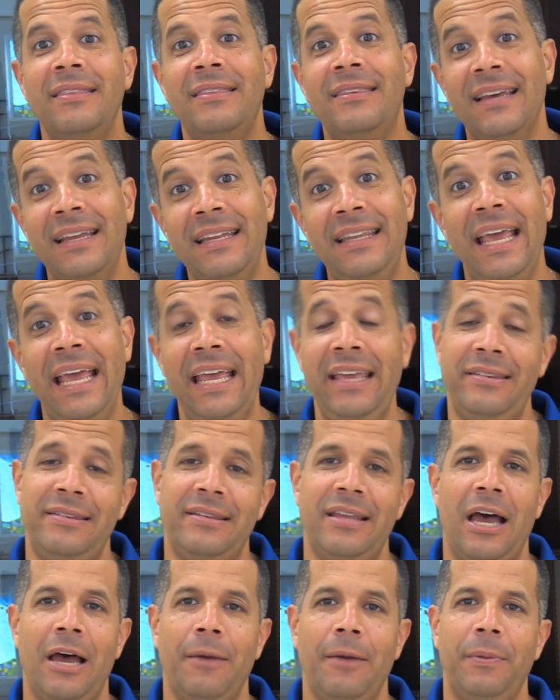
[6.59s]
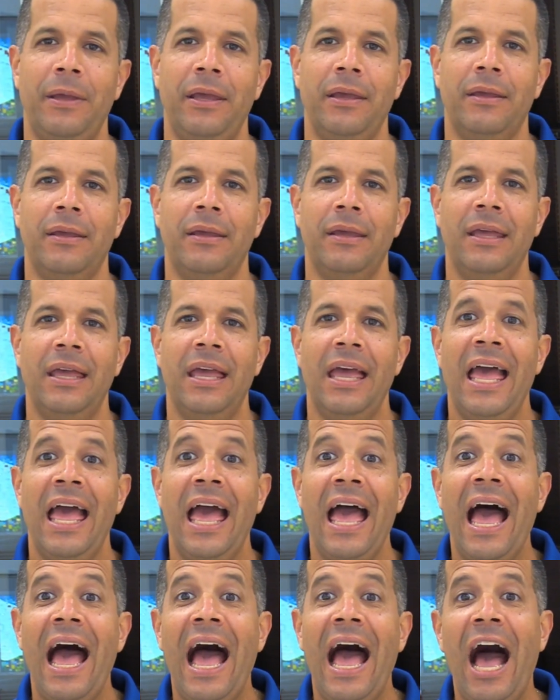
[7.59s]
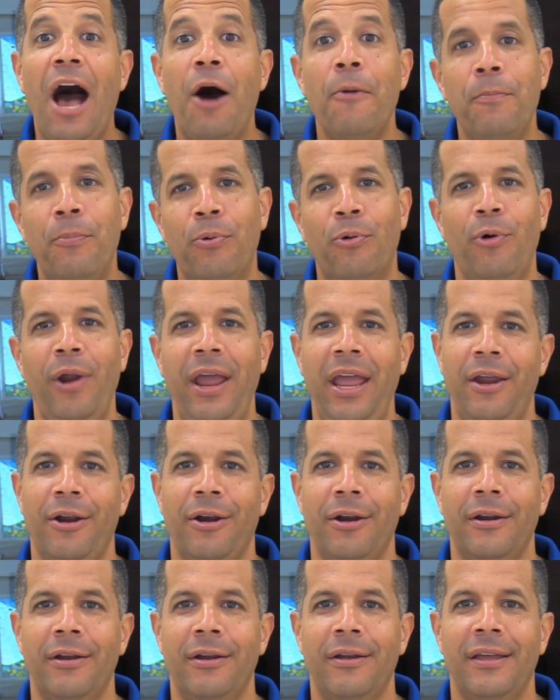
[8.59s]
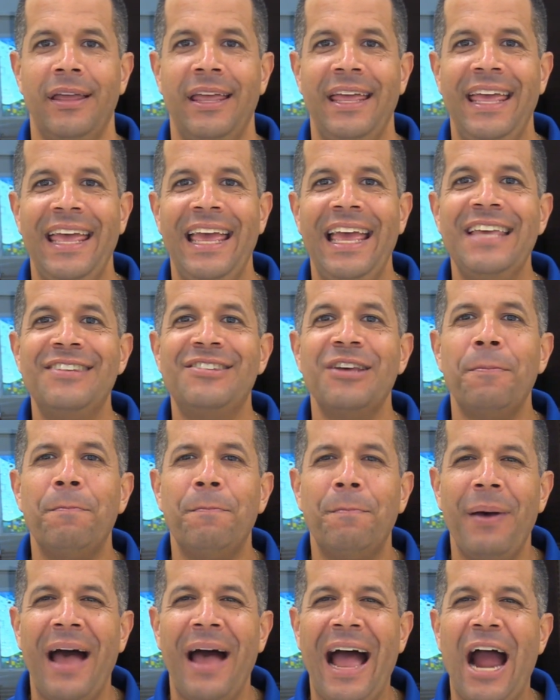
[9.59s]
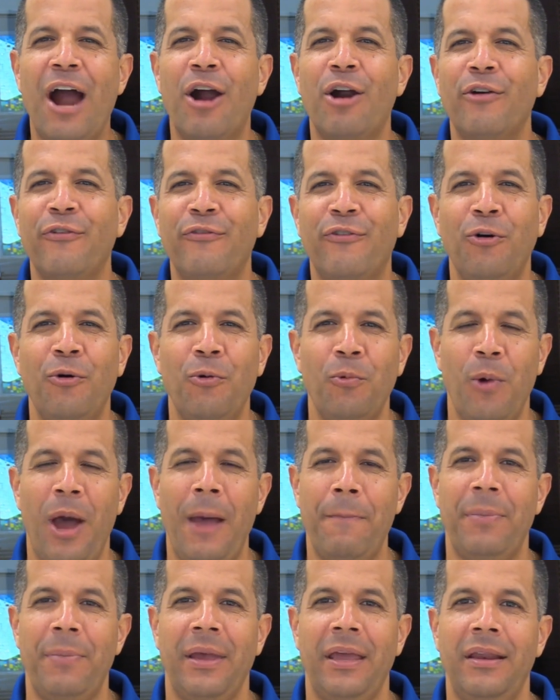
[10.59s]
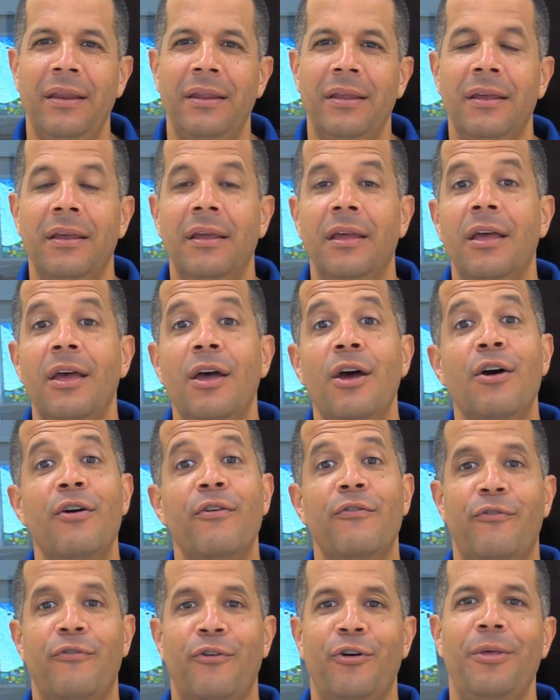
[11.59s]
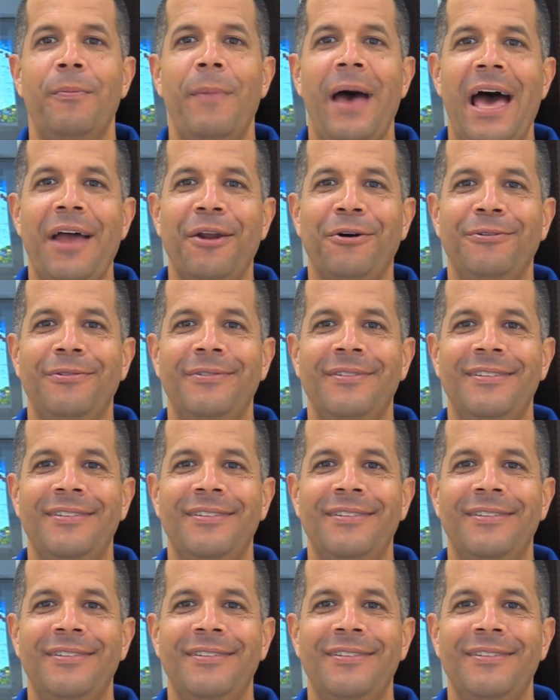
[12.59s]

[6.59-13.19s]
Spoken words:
Today's topic, how prayer is a powerful weapon for the battle.